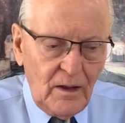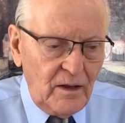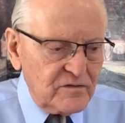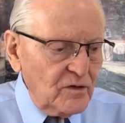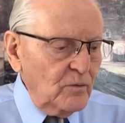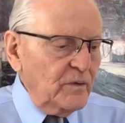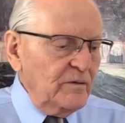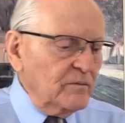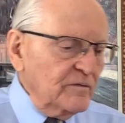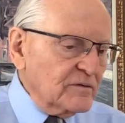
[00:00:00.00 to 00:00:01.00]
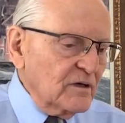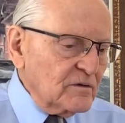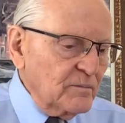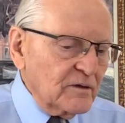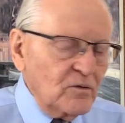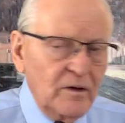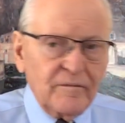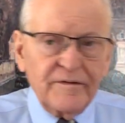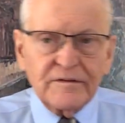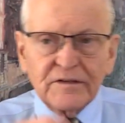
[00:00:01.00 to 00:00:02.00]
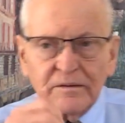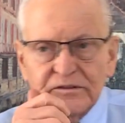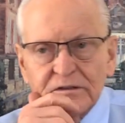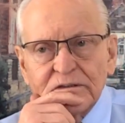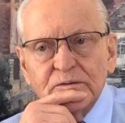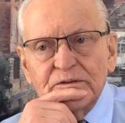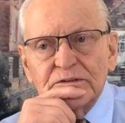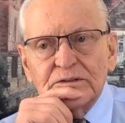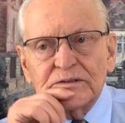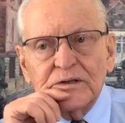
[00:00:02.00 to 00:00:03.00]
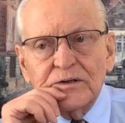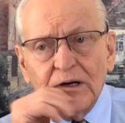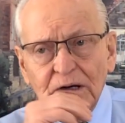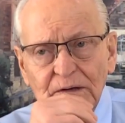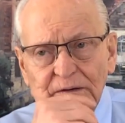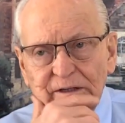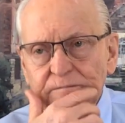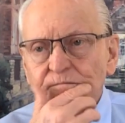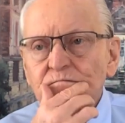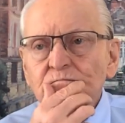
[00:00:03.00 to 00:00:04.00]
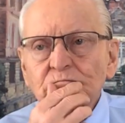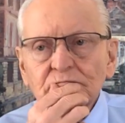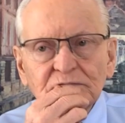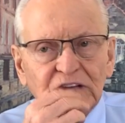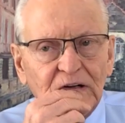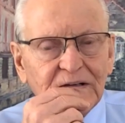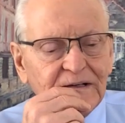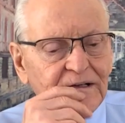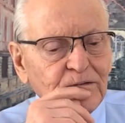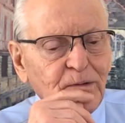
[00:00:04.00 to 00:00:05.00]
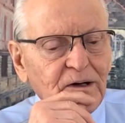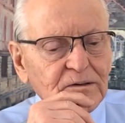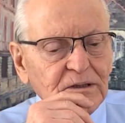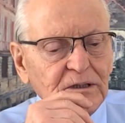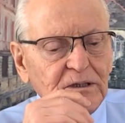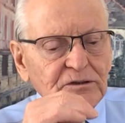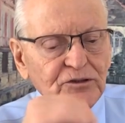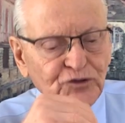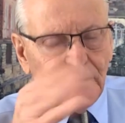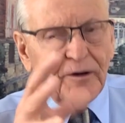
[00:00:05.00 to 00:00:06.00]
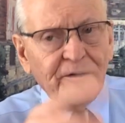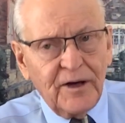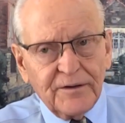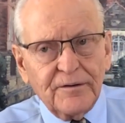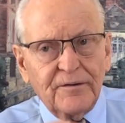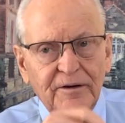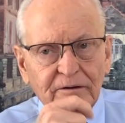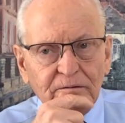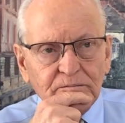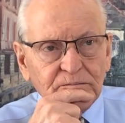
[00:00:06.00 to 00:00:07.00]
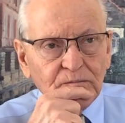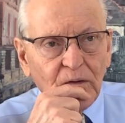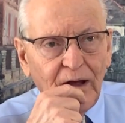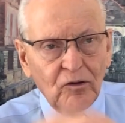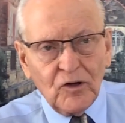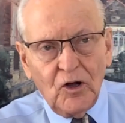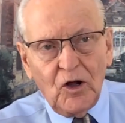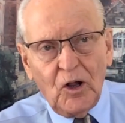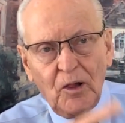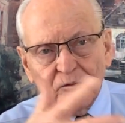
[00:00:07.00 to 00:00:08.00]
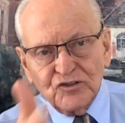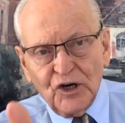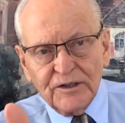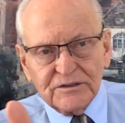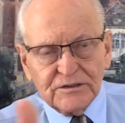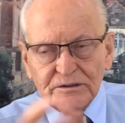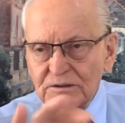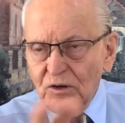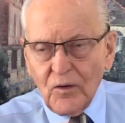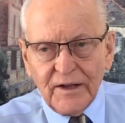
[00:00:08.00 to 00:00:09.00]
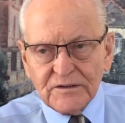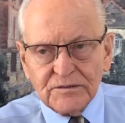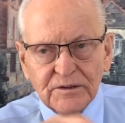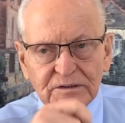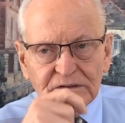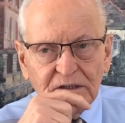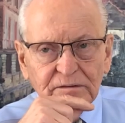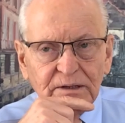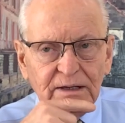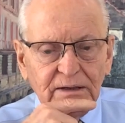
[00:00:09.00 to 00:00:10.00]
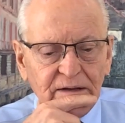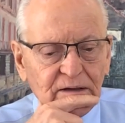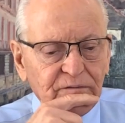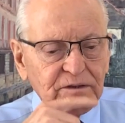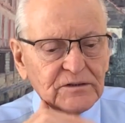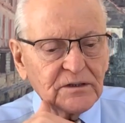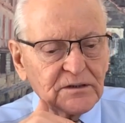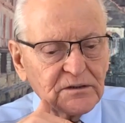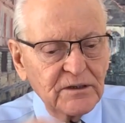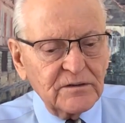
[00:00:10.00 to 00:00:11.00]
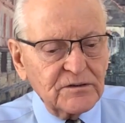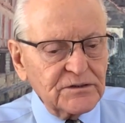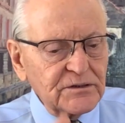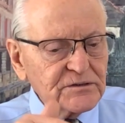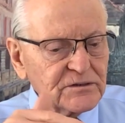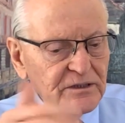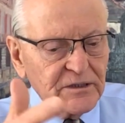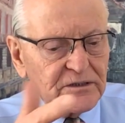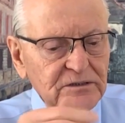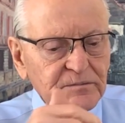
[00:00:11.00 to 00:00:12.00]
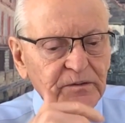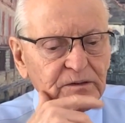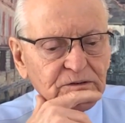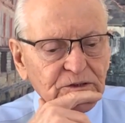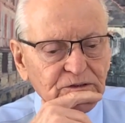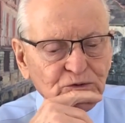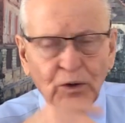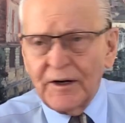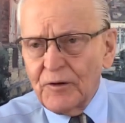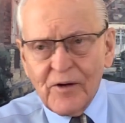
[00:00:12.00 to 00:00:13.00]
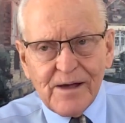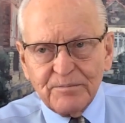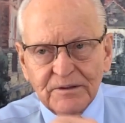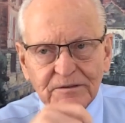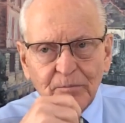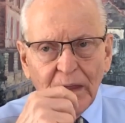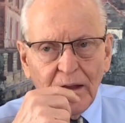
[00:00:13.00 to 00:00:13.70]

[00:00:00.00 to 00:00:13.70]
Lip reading: And so we've talked about quite a few subjects, and we just concluded talking about to drink or not to drink. Alcohol, drugs, and all that sort of stuff, individually, in the church, leadership in the church, running rampant.